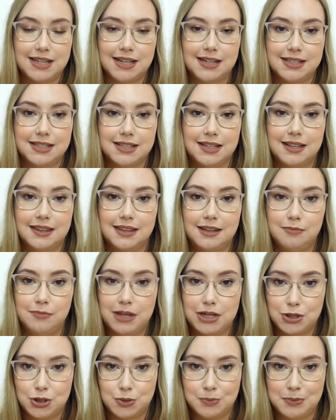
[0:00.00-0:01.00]
under the
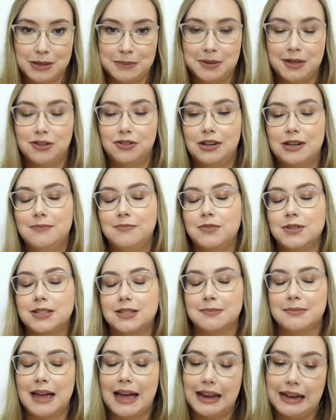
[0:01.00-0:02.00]
Misha BB Cream for
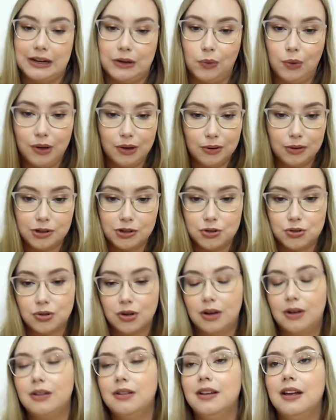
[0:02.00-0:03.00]
some added oil
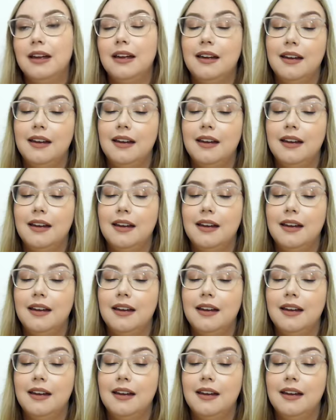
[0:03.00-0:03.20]
control.